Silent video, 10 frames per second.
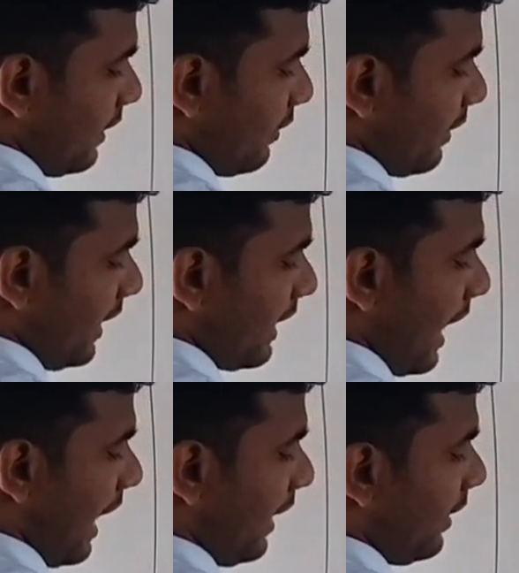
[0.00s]
ray
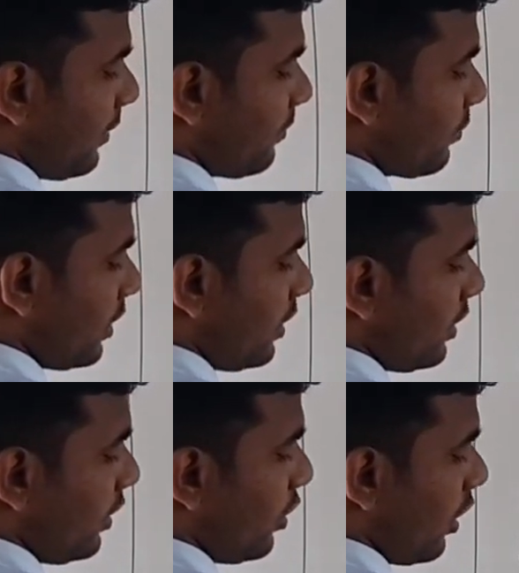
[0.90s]
I
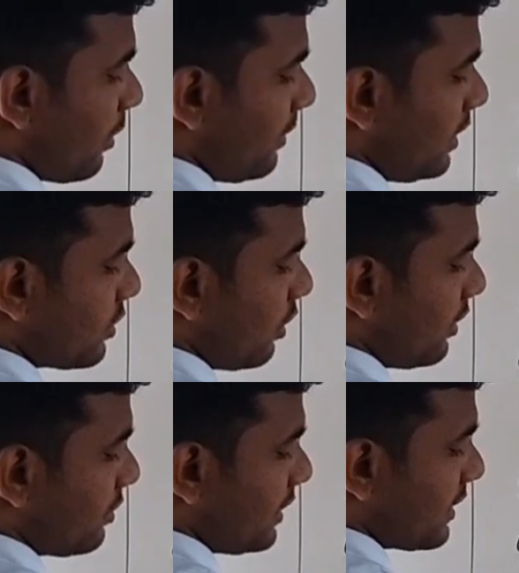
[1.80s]
normal
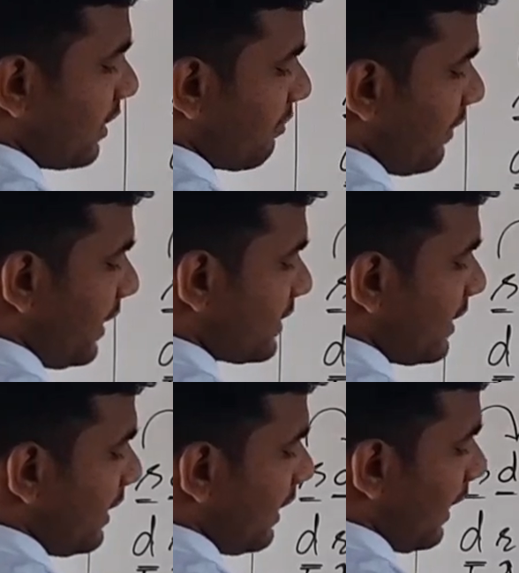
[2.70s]
drawn to the
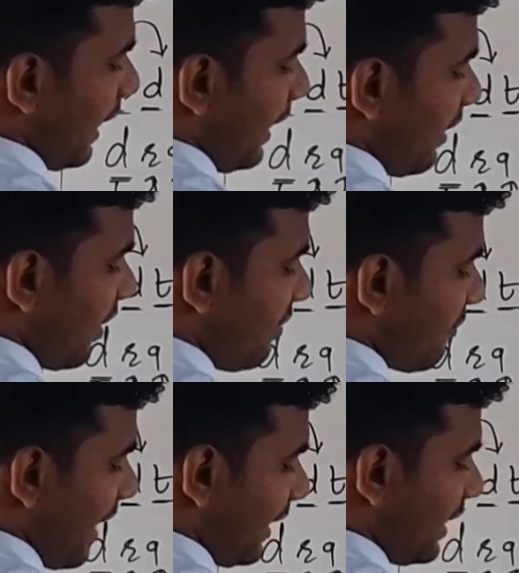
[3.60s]
surface and
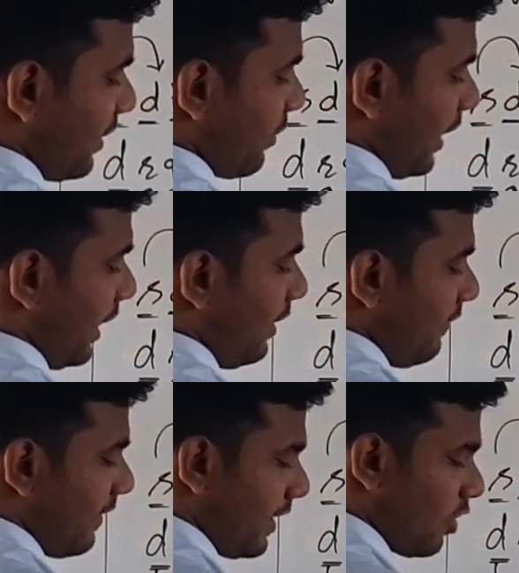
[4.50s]
refracted
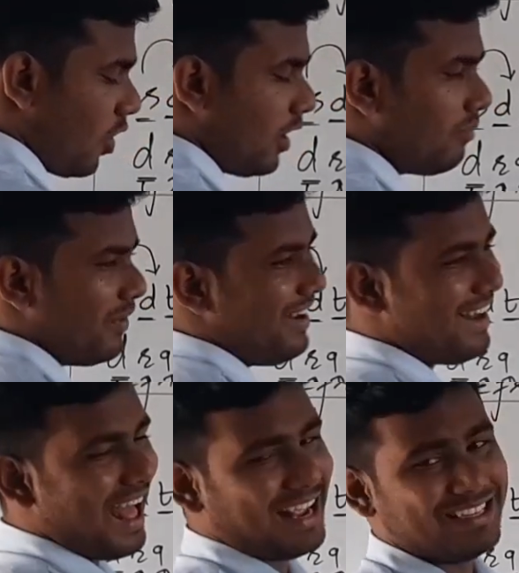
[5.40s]
ray that all will
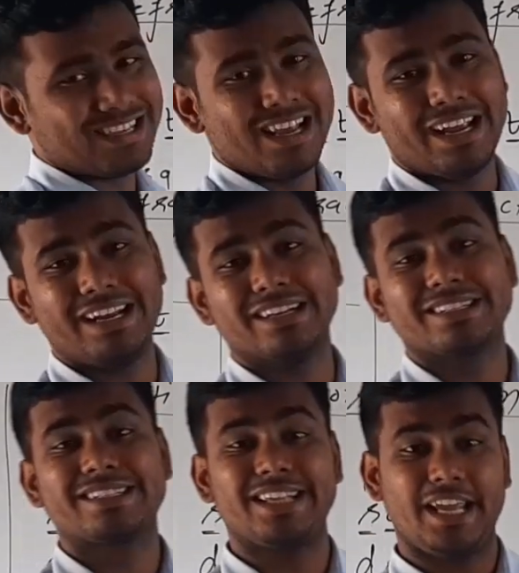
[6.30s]
lie in a
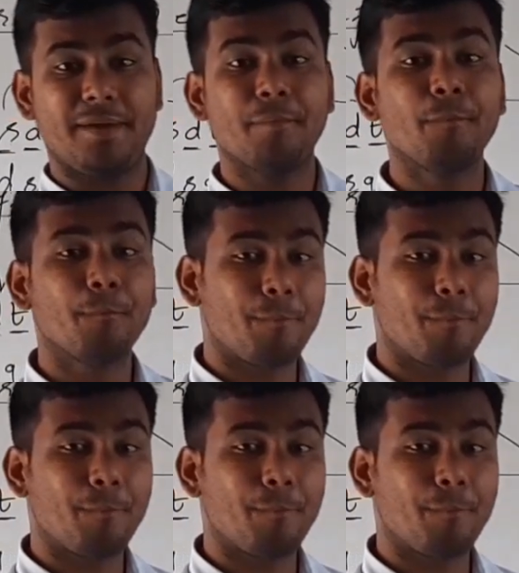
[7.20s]
same